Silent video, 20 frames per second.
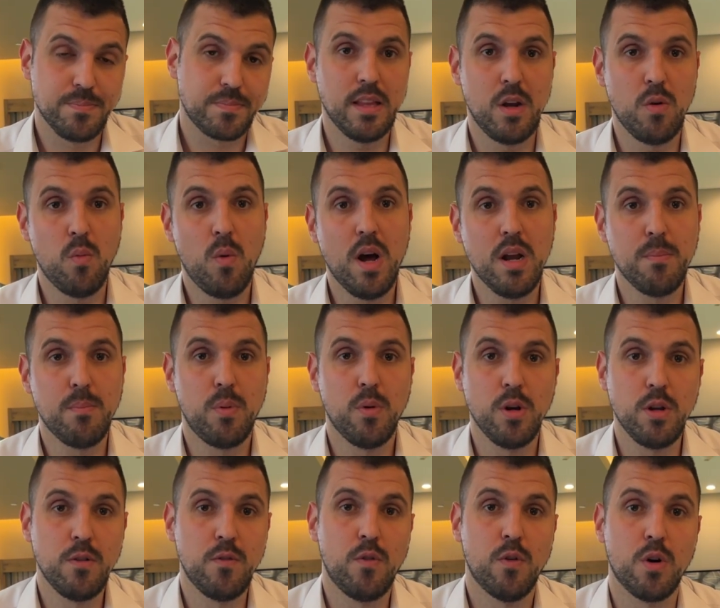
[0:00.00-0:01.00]
than
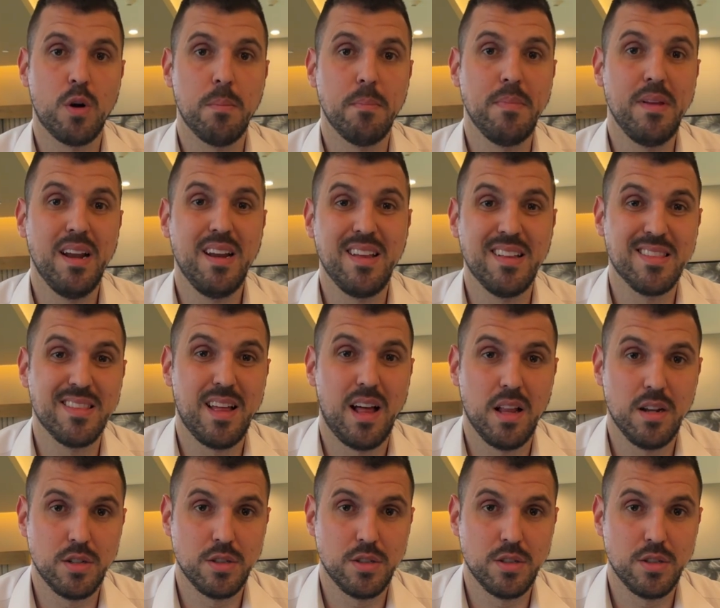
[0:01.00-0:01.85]
$1.4 million